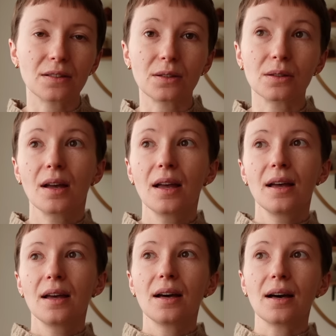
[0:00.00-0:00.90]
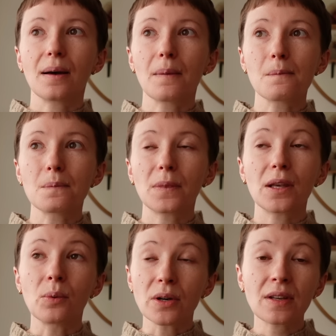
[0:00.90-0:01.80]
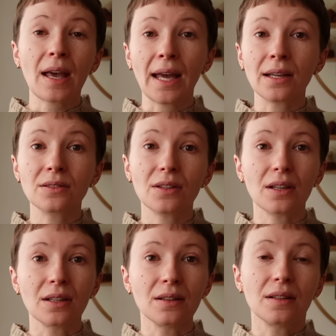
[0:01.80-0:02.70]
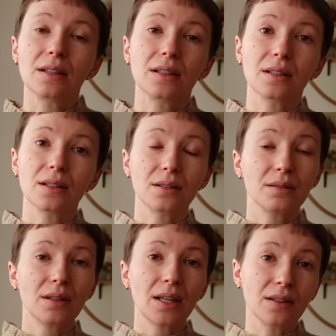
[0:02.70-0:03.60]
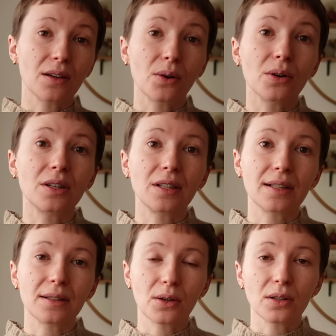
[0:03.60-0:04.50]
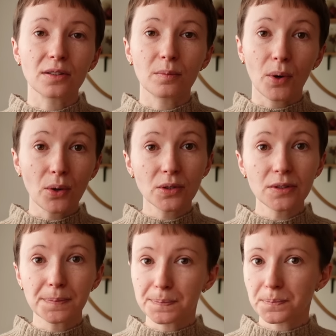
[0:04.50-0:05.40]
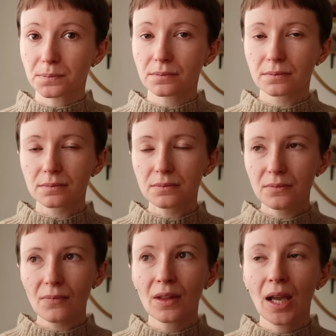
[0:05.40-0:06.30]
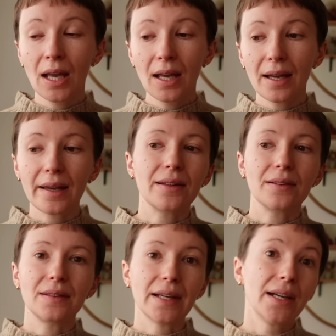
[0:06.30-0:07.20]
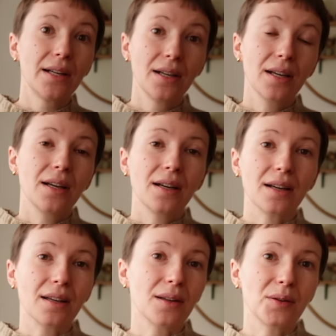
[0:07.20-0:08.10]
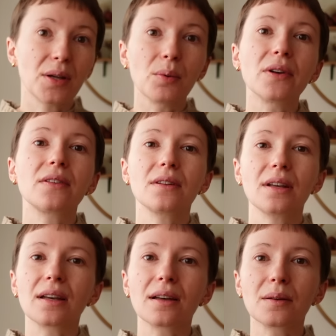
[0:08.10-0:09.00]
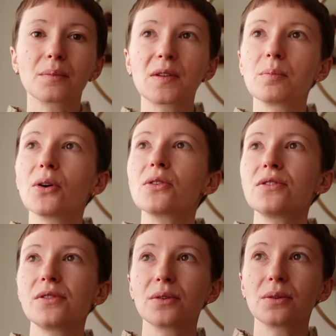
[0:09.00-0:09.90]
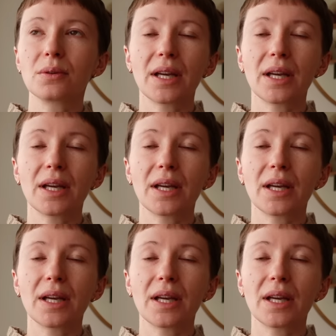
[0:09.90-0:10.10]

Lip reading: So it was hanged in the corner called Pokut, and there it was supposed to